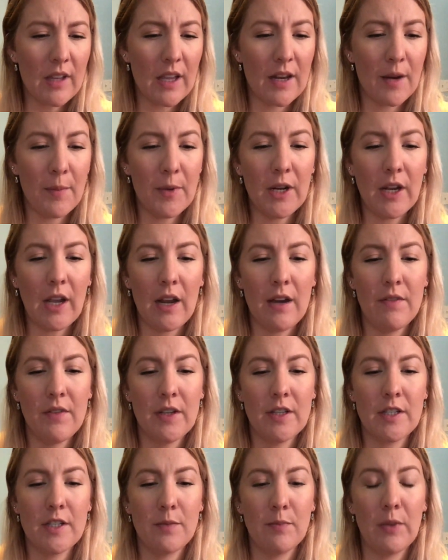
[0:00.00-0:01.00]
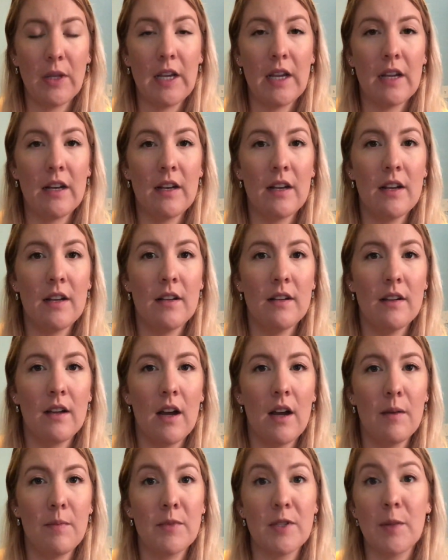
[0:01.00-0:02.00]
And I'm going to kind of explain
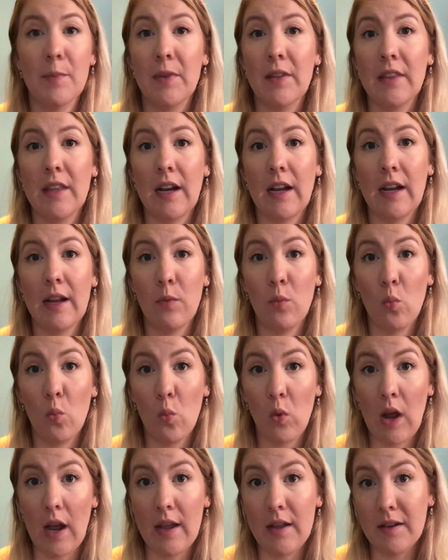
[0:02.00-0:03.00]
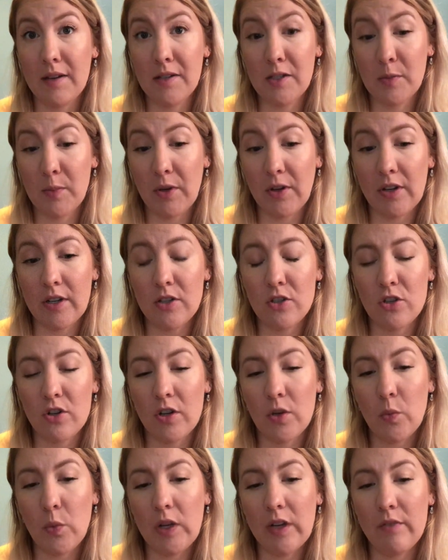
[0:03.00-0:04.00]
something that I experienced
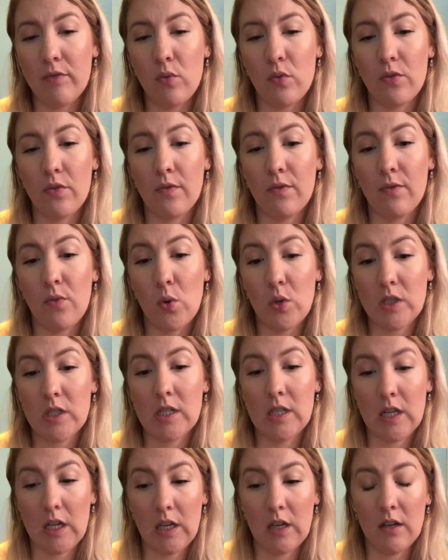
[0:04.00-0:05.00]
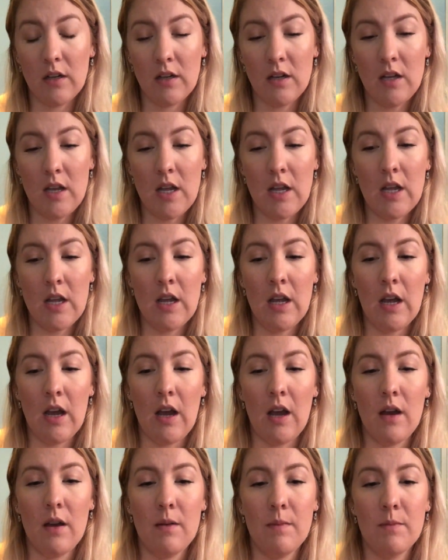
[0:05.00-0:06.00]
during week 14.
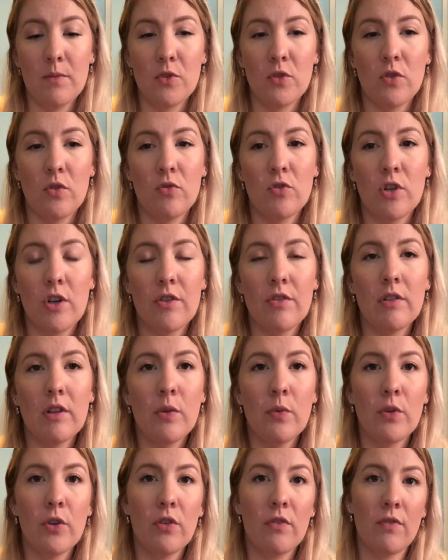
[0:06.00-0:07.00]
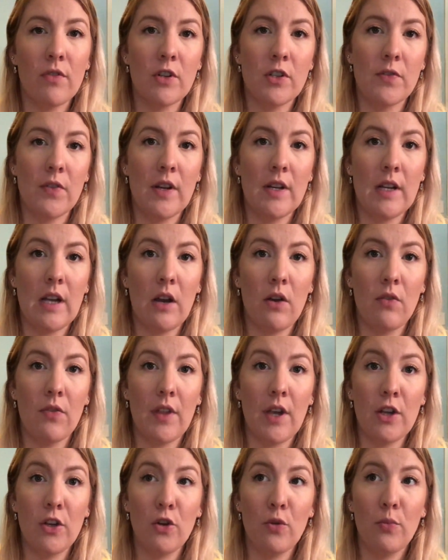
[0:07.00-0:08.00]
So generally when you first find out
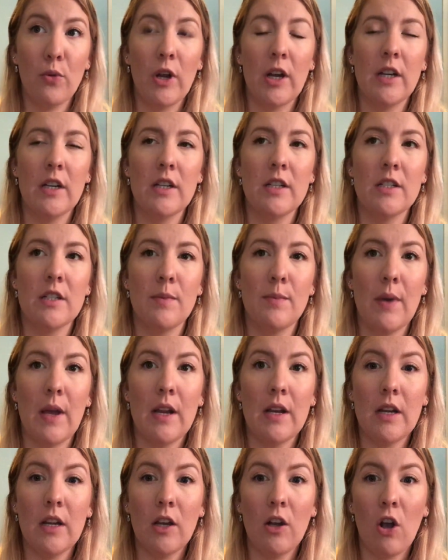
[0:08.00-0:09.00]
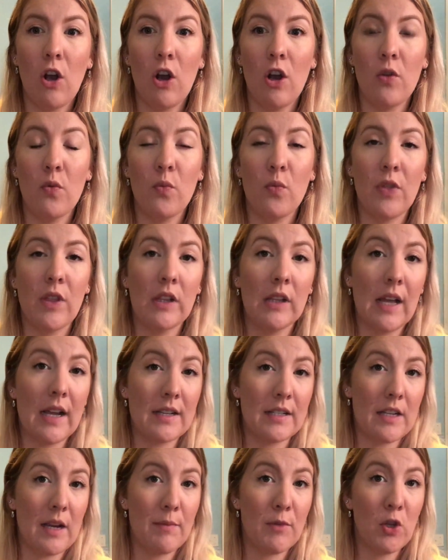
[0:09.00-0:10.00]
that you're pregnant, depending on the
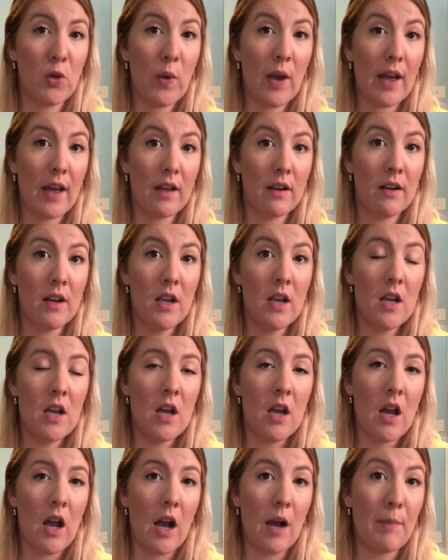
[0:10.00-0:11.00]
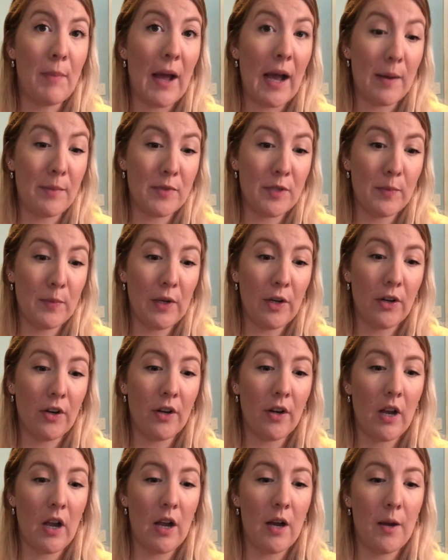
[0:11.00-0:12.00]
last time that you had a pap
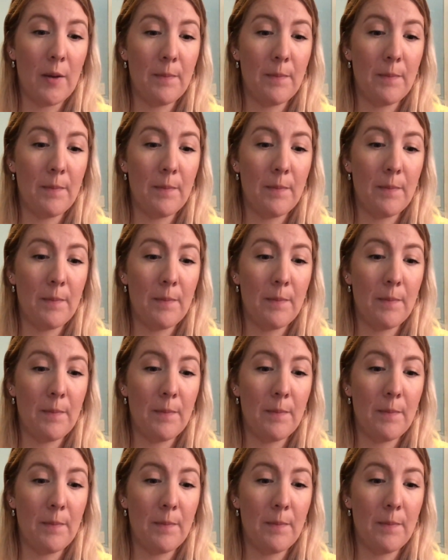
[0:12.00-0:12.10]
smear,